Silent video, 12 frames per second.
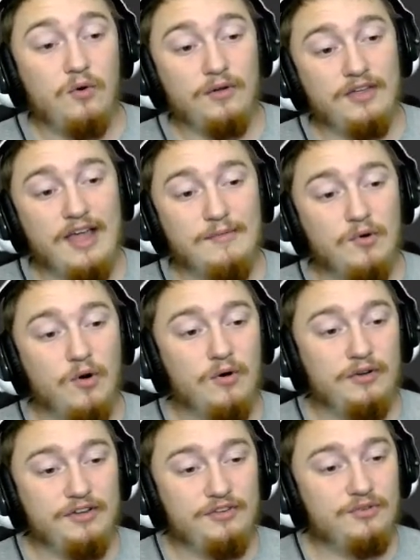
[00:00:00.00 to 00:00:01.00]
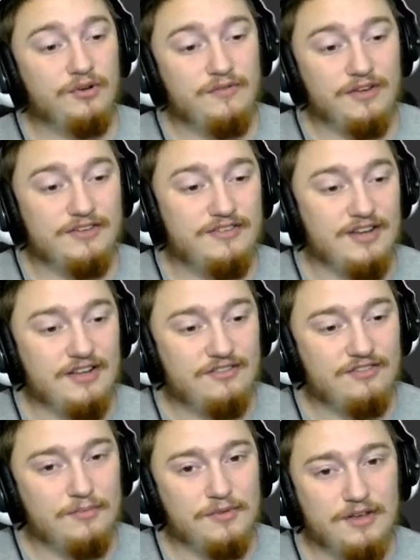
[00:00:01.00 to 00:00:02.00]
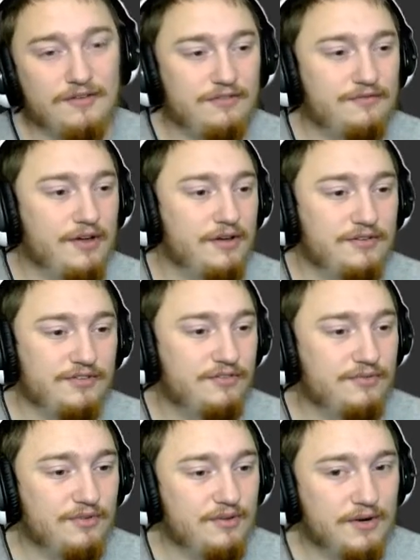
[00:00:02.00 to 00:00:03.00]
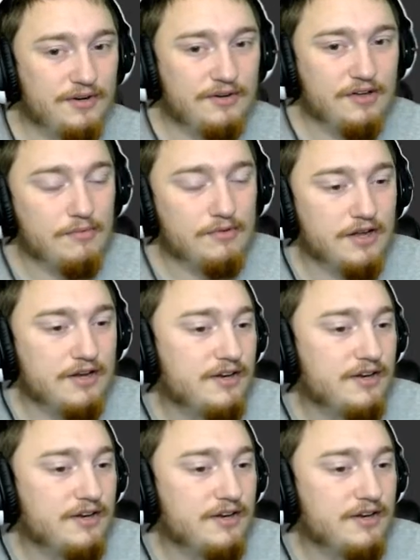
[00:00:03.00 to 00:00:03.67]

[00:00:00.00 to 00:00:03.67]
game quality sort of exceeds some of the different values. It's really weird and complicated.